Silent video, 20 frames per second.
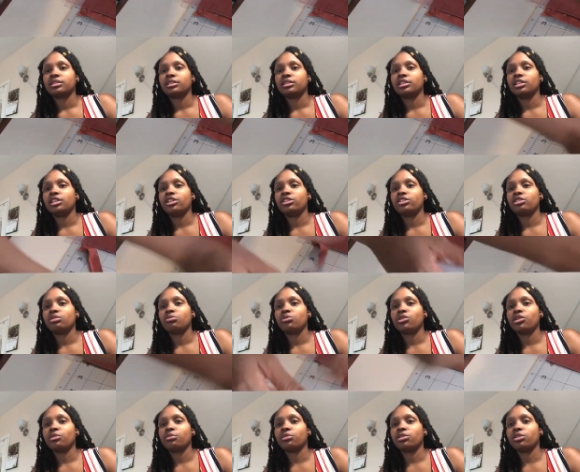And here's a
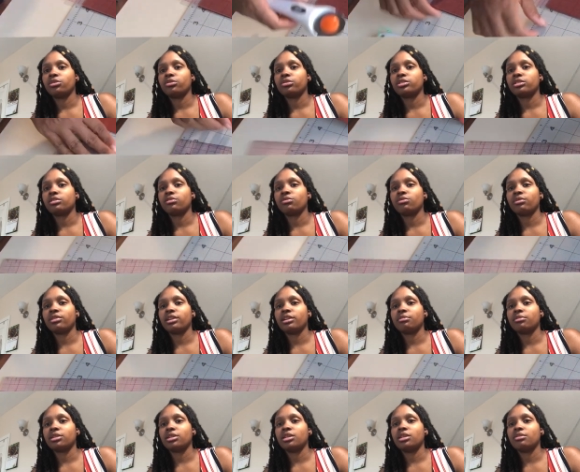more up close of what
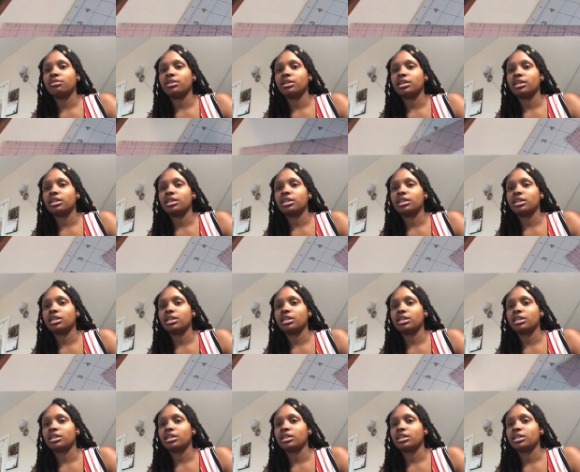I'm doing.
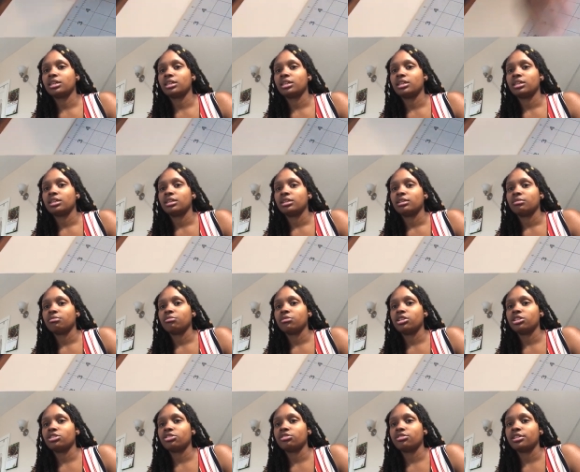
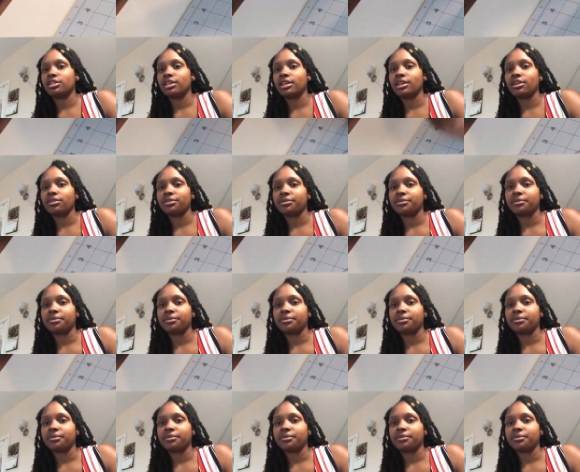Measure it out